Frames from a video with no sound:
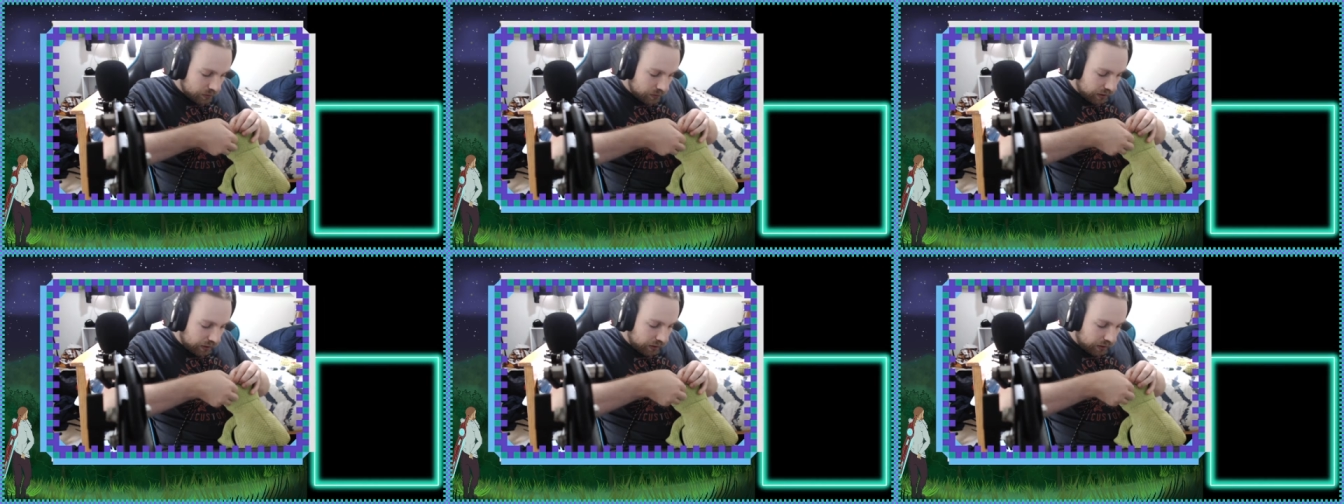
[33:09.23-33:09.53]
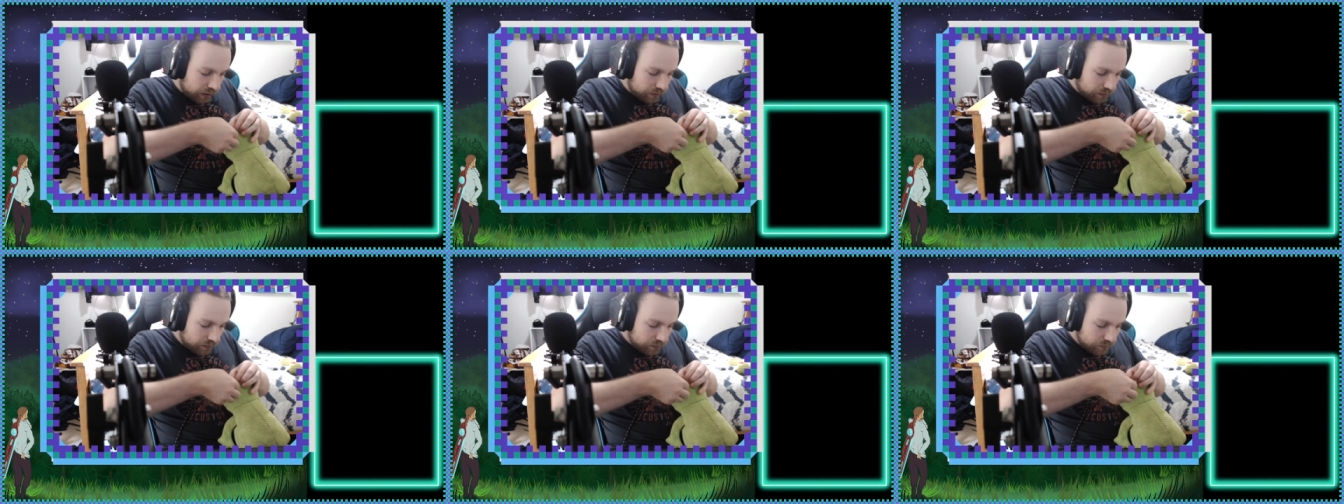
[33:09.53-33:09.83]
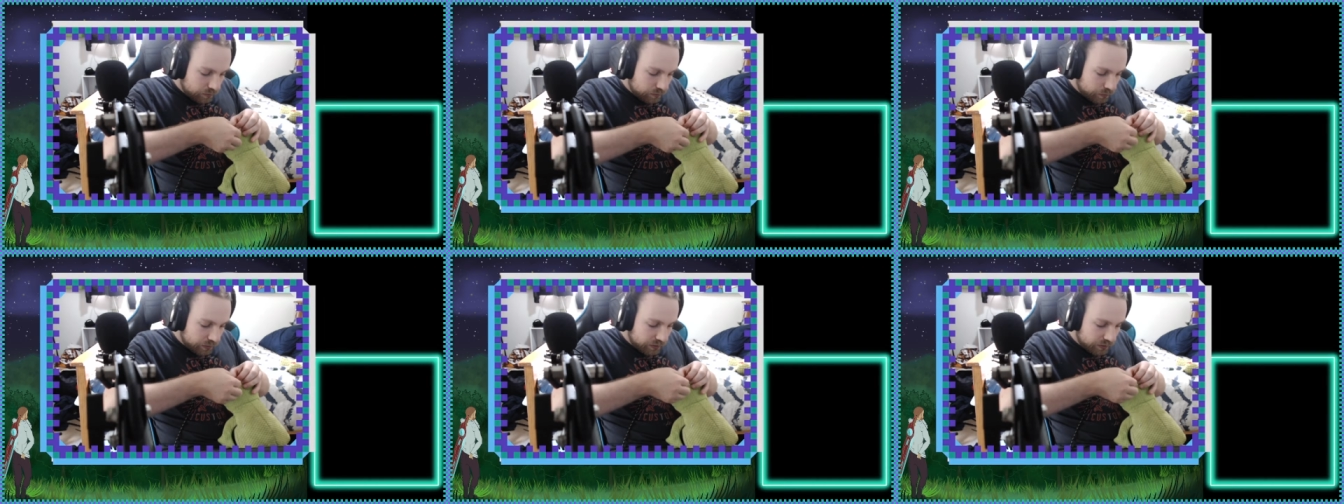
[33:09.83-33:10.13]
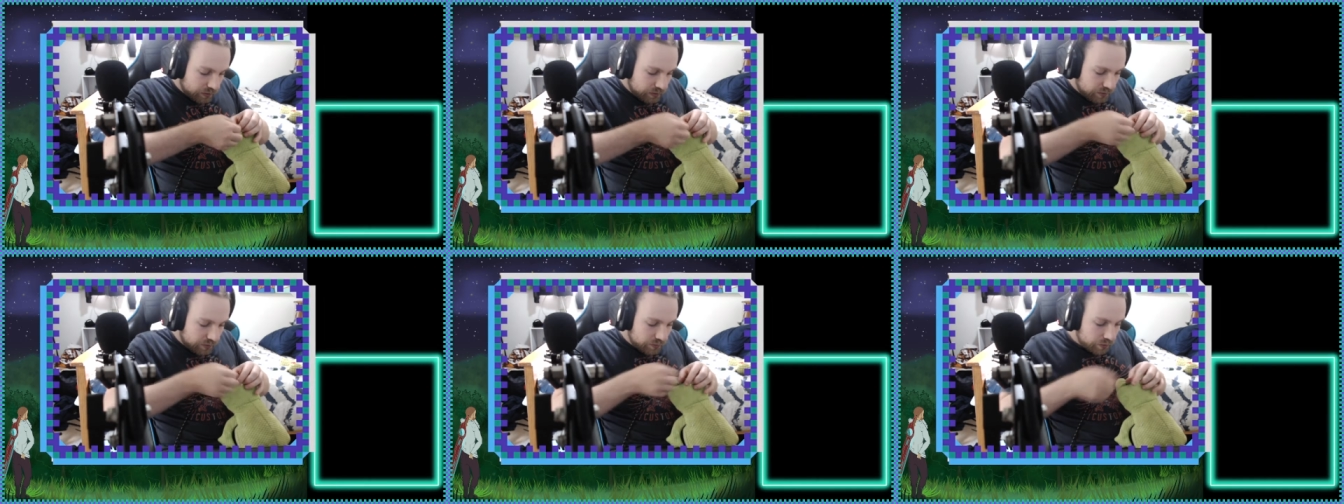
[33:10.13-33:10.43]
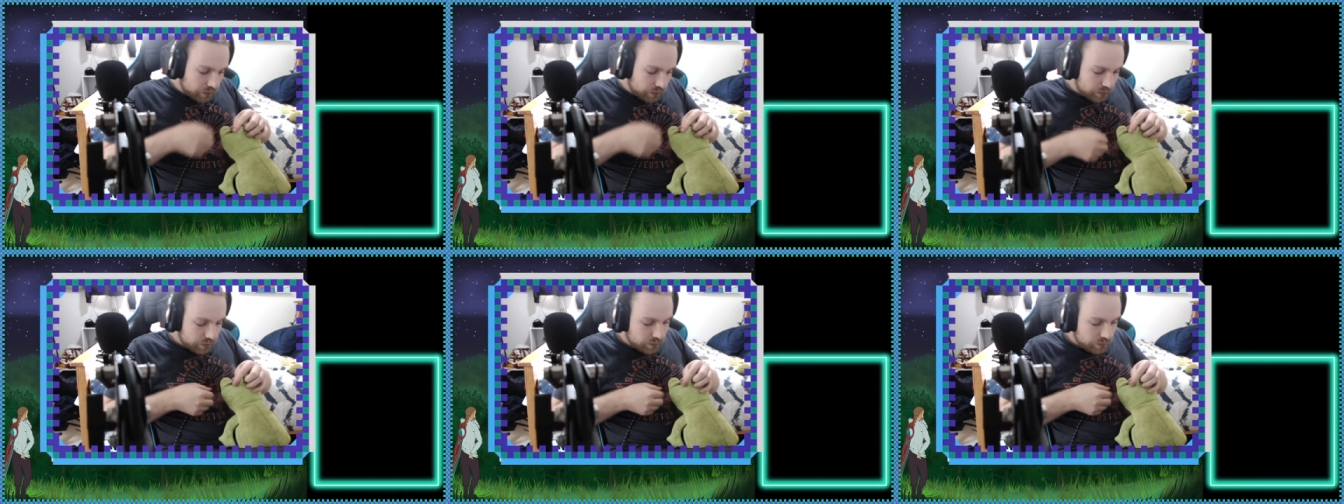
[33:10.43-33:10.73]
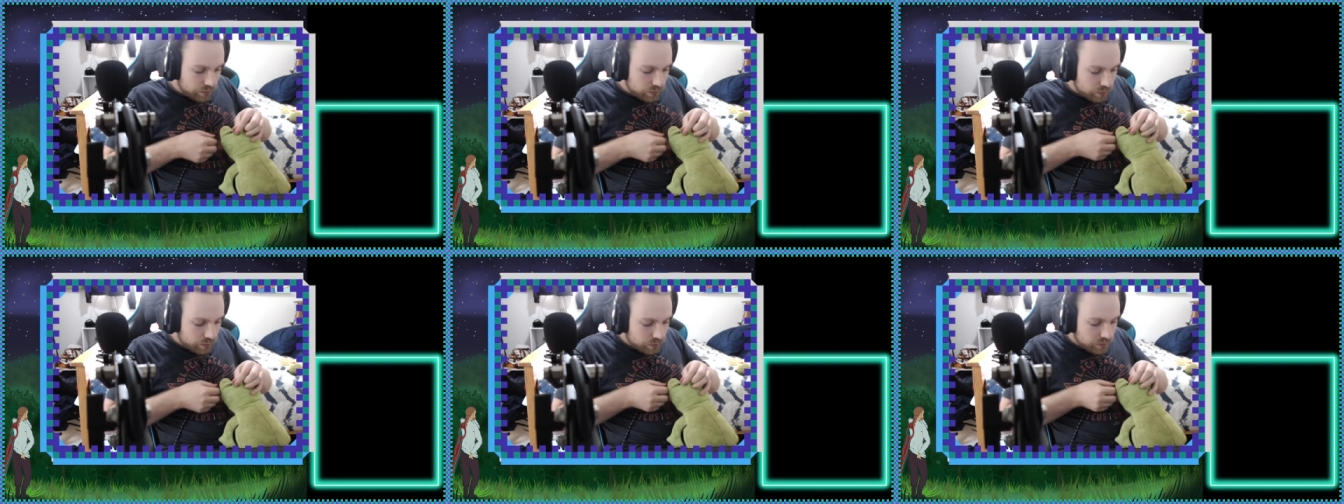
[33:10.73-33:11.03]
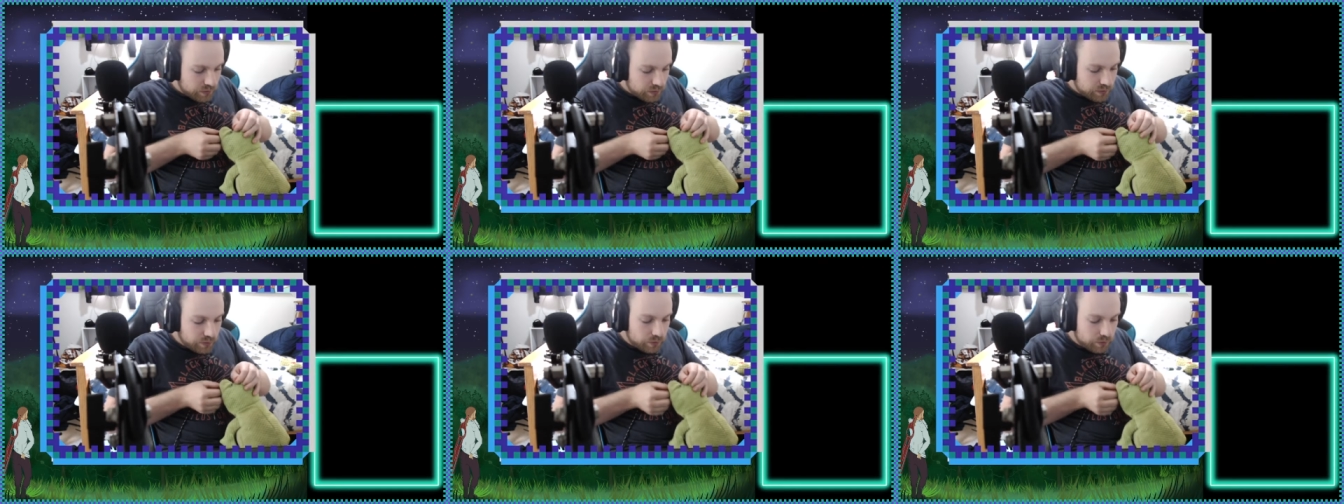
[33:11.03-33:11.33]
And what this is going to do
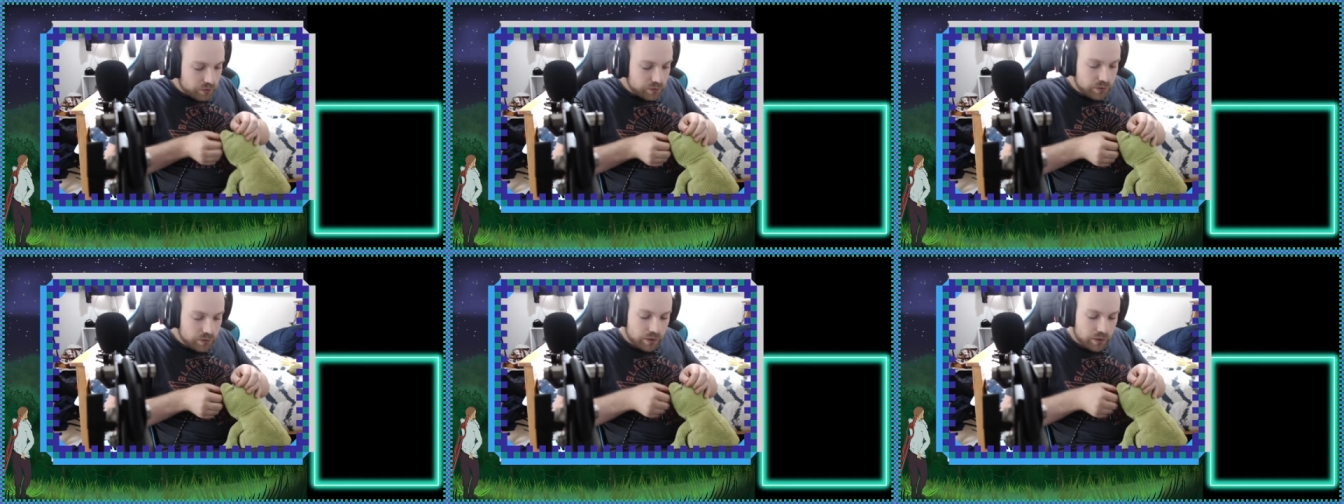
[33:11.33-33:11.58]
is it's going